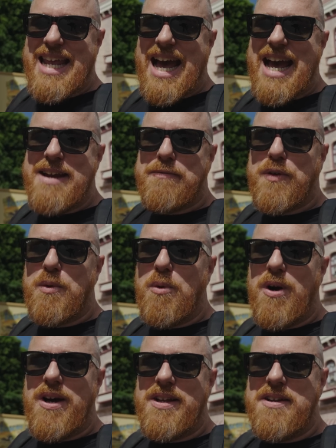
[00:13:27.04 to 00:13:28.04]
I, for
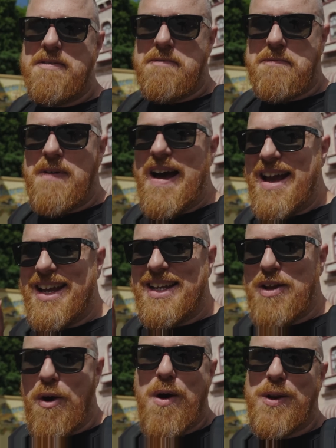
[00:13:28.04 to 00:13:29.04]
one,
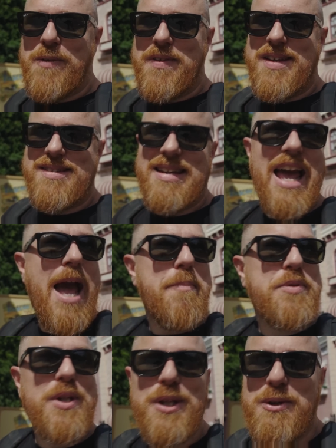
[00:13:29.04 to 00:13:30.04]
find all of this
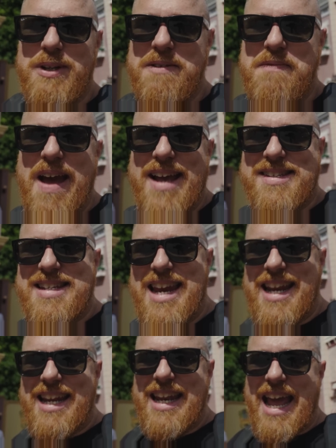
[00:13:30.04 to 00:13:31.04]
absolutely
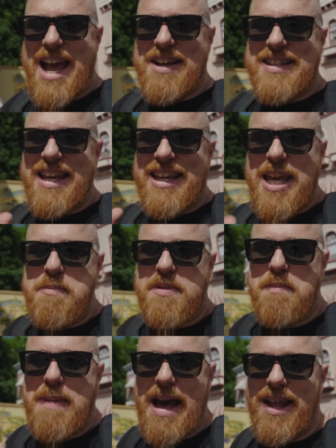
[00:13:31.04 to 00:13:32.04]
fascinating, how they keep
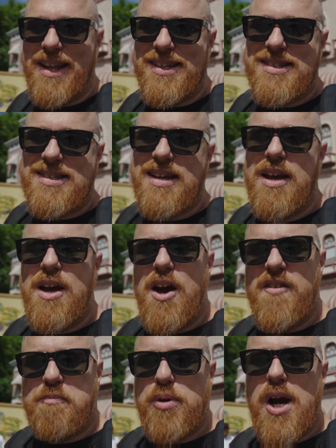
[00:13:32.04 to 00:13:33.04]
the balance
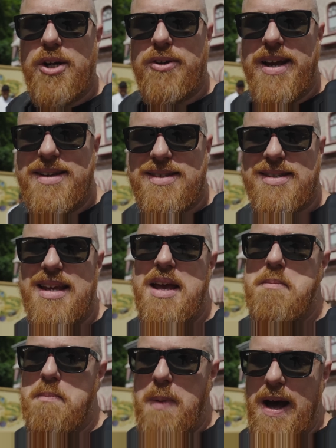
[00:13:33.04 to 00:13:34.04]
of progress,
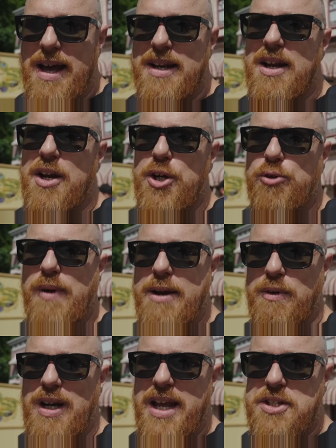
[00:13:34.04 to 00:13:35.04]
but great
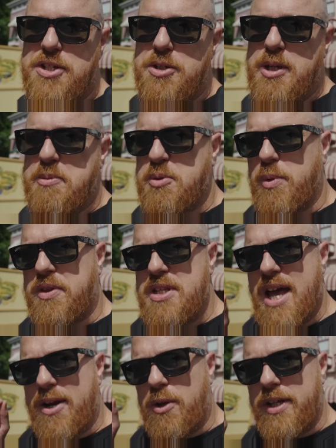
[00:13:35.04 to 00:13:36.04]
relationships with
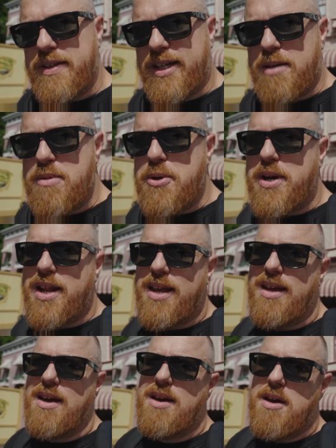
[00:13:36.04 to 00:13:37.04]
not only the
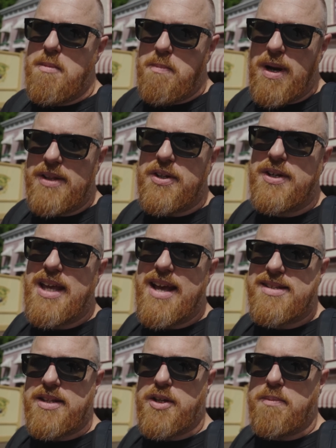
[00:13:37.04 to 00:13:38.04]
community, but their
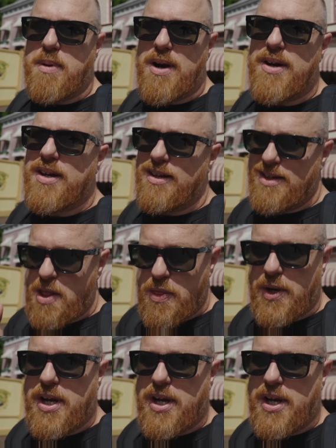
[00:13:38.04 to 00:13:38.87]
guests at their park, their